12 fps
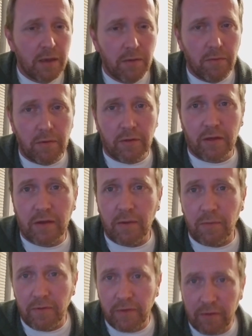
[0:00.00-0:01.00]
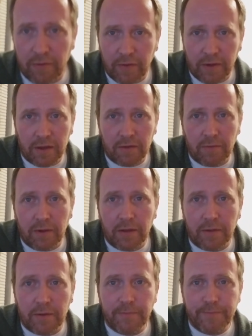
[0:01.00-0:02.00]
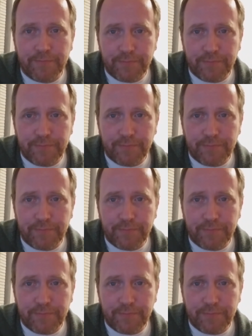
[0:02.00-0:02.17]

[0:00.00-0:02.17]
well, a couple of other things around here.